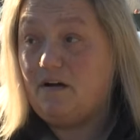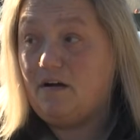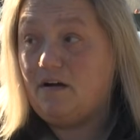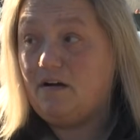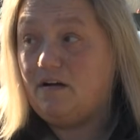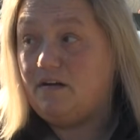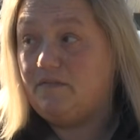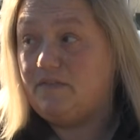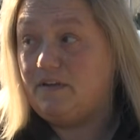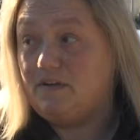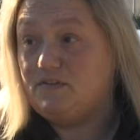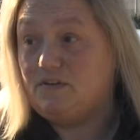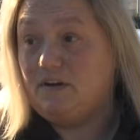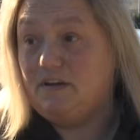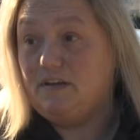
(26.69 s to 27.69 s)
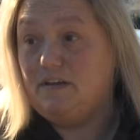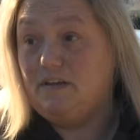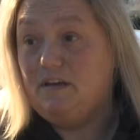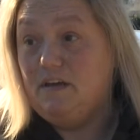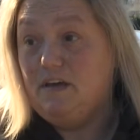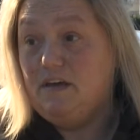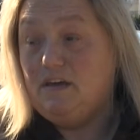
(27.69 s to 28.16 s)
car, if they were trying
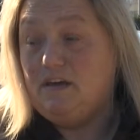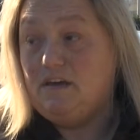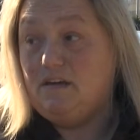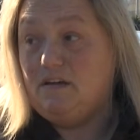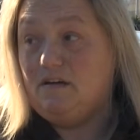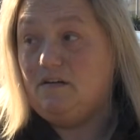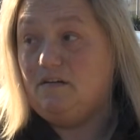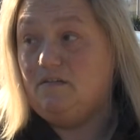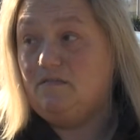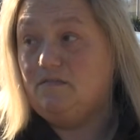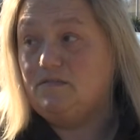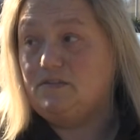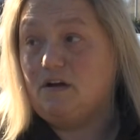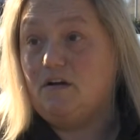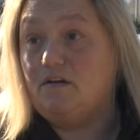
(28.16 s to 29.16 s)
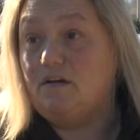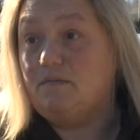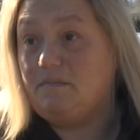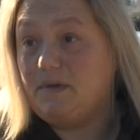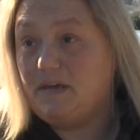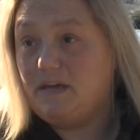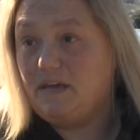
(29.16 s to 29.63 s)
to, you know,
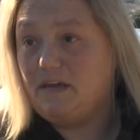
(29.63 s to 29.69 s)
target